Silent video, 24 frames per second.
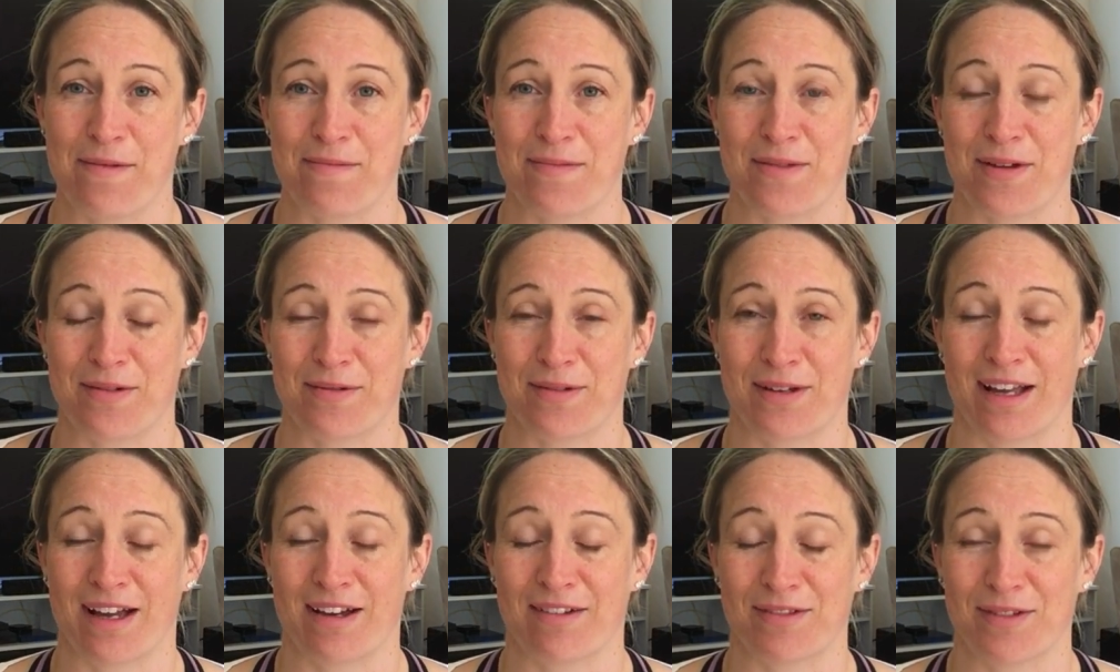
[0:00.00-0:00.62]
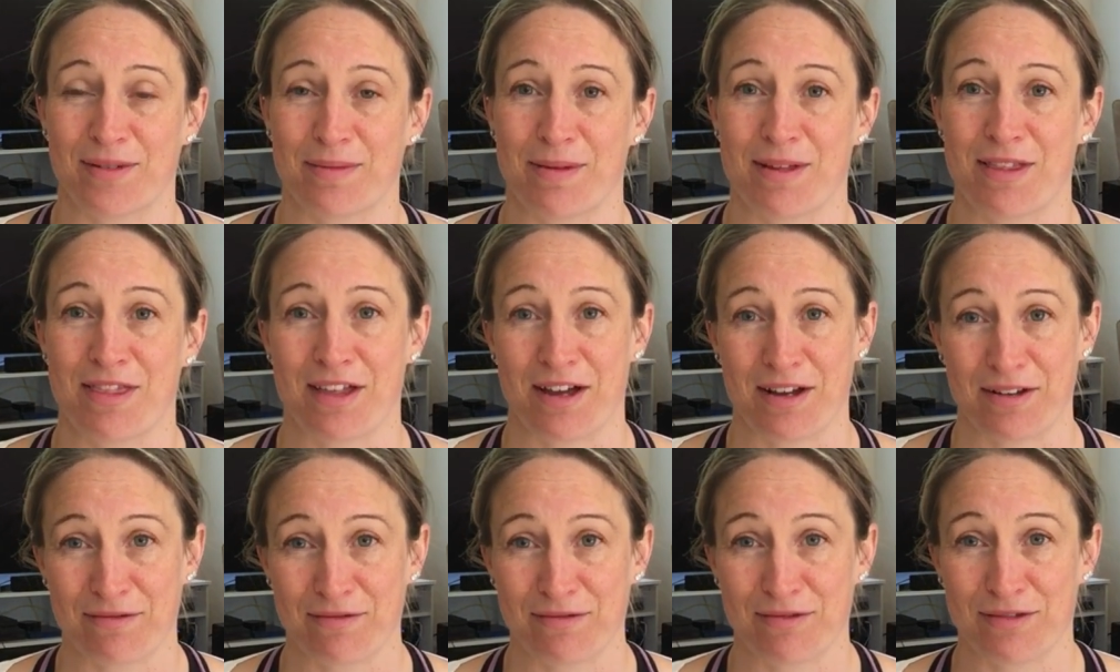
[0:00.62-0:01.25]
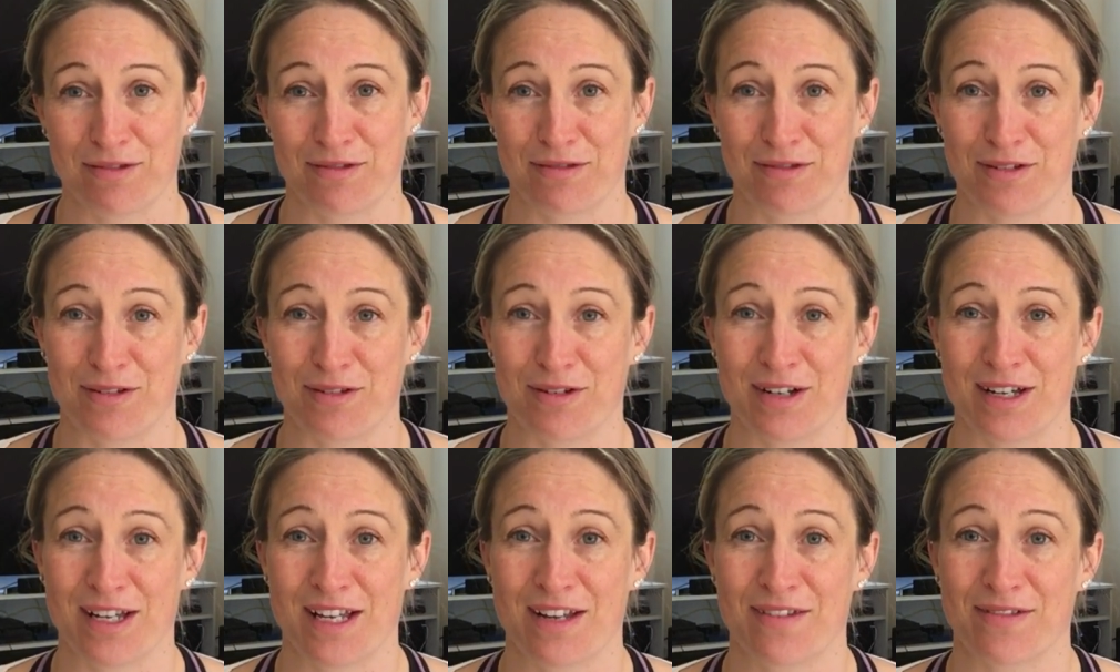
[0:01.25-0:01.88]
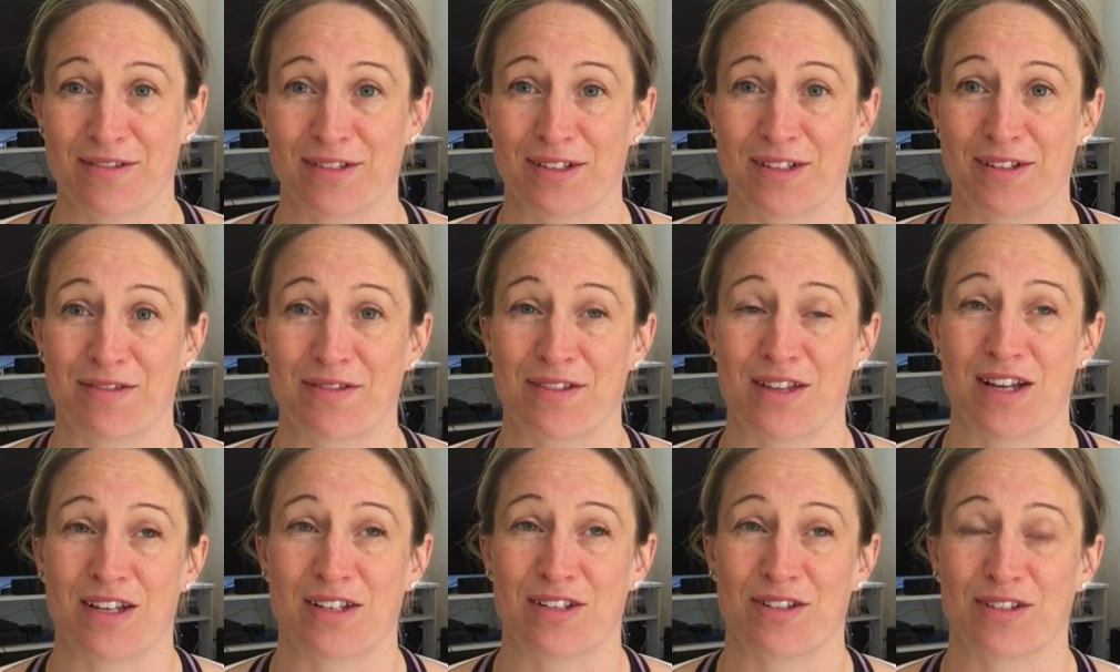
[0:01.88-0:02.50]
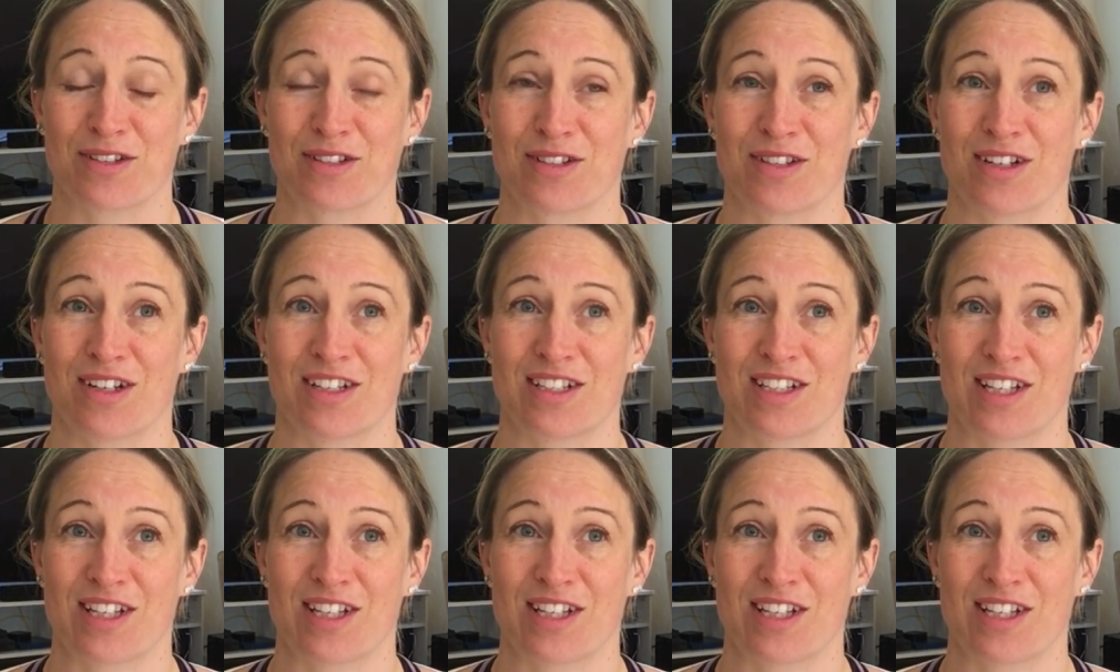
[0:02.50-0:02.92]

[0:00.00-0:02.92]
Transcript: that we have to be thankful for, even if they're just a